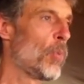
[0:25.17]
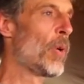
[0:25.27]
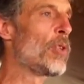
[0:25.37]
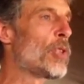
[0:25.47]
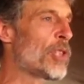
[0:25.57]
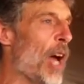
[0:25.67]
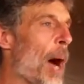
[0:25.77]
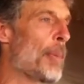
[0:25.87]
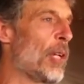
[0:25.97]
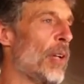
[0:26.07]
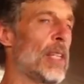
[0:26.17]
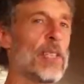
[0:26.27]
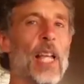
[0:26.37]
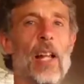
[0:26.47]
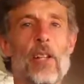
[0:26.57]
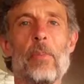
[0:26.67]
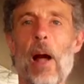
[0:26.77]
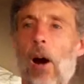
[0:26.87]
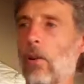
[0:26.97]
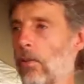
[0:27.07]
When you stop hearing the sound of the
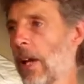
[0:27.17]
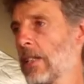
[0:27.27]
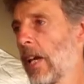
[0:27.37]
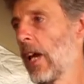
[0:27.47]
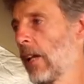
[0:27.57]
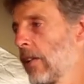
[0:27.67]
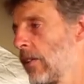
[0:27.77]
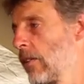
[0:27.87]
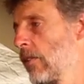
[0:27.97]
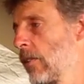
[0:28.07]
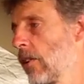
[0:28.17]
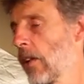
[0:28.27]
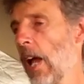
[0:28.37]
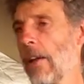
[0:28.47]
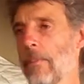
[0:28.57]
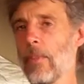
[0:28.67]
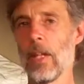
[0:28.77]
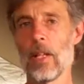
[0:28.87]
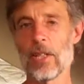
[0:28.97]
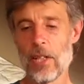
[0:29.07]
bell, raise a hand. Okay.
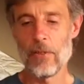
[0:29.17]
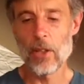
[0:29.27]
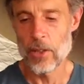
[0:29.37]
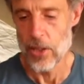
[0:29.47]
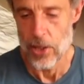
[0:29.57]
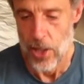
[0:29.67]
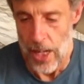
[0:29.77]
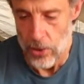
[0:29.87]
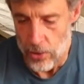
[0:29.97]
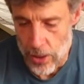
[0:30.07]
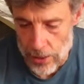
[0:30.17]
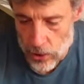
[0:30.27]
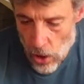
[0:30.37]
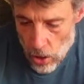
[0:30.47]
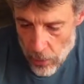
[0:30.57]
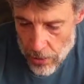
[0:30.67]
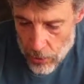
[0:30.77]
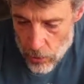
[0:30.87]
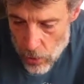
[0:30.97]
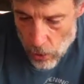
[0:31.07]
Let's see if you can sustain your tension all the way
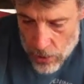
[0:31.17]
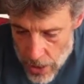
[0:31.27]
through the whole